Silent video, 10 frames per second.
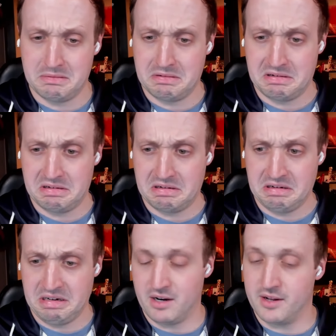
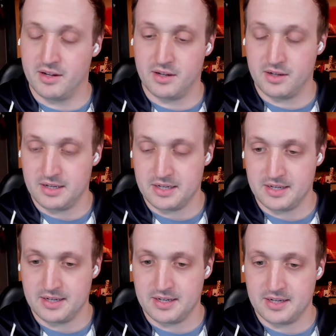
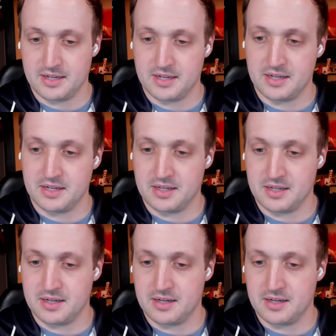(no one is talking)